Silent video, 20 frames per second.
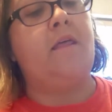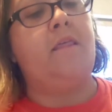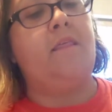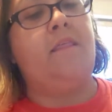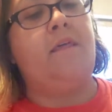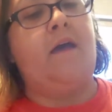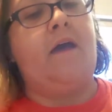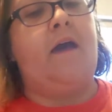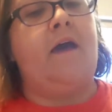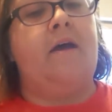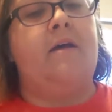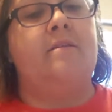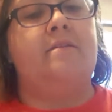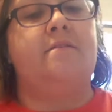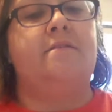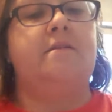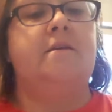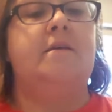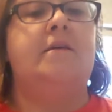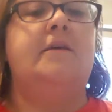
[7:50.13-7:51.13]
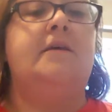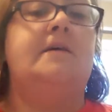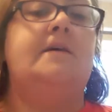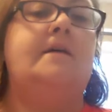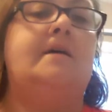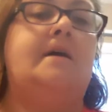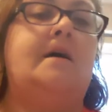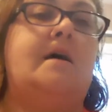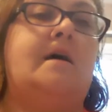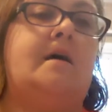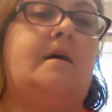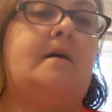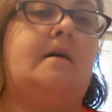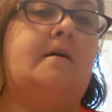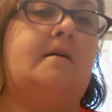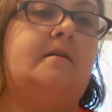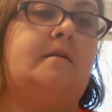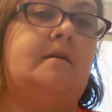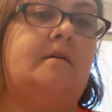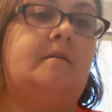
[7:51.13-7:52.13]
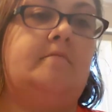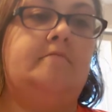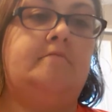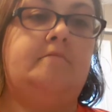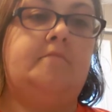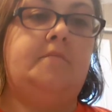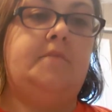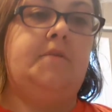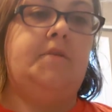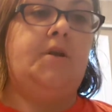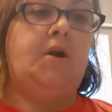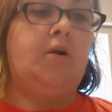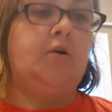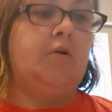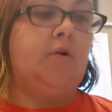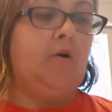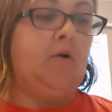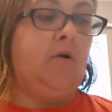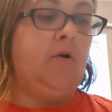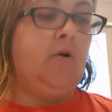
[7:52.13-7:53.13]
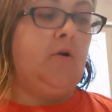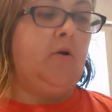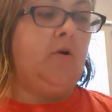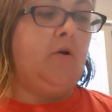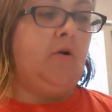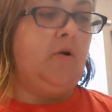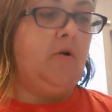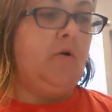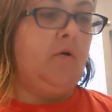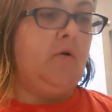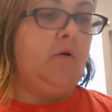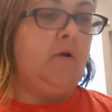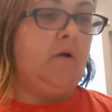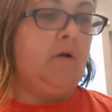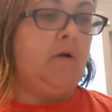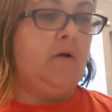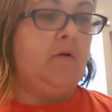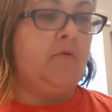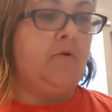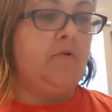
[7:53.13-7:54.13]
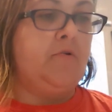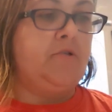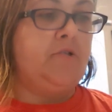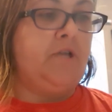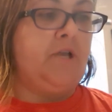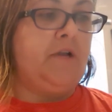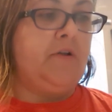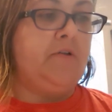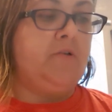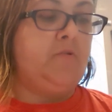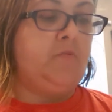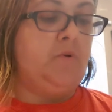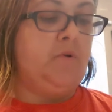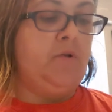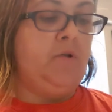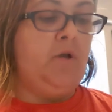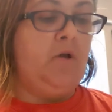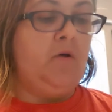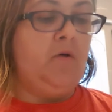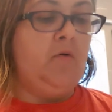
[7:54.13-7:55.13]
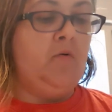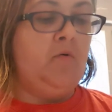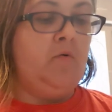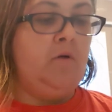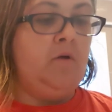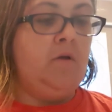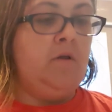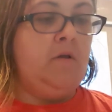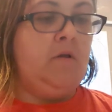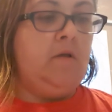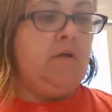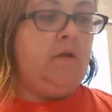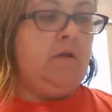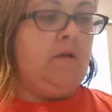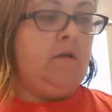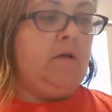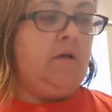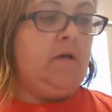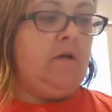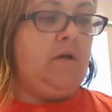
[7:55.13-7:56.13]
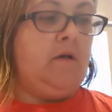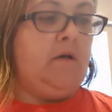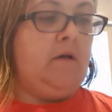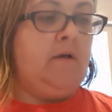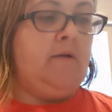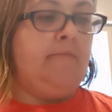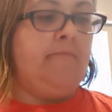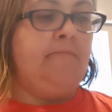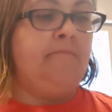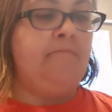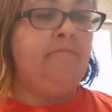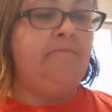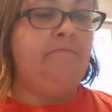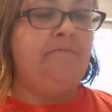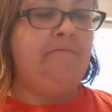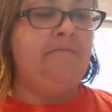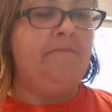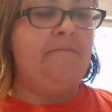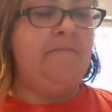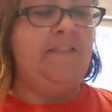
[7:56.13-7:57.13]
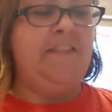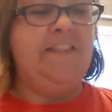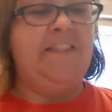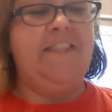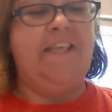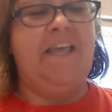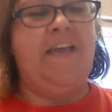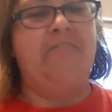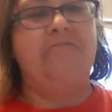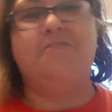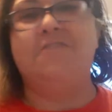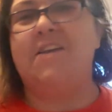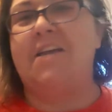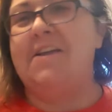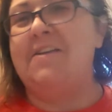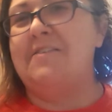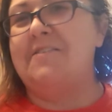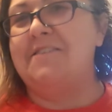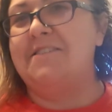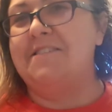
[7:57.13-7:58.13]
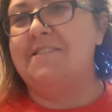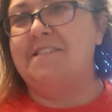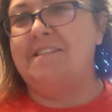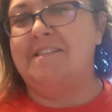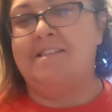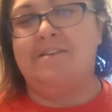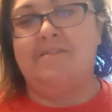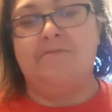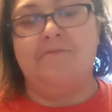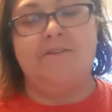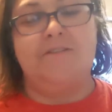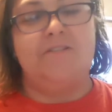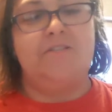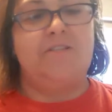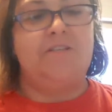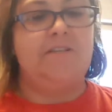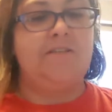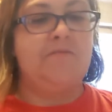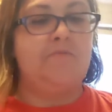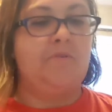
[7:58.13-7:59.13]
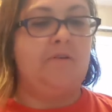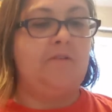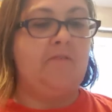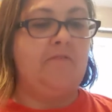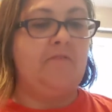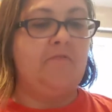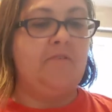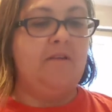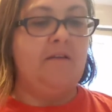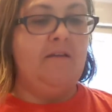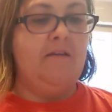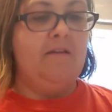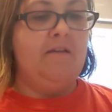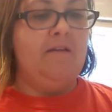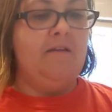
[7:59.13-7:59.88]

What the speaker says: that younger crocheters would know. They have Jane Austen, which she's one of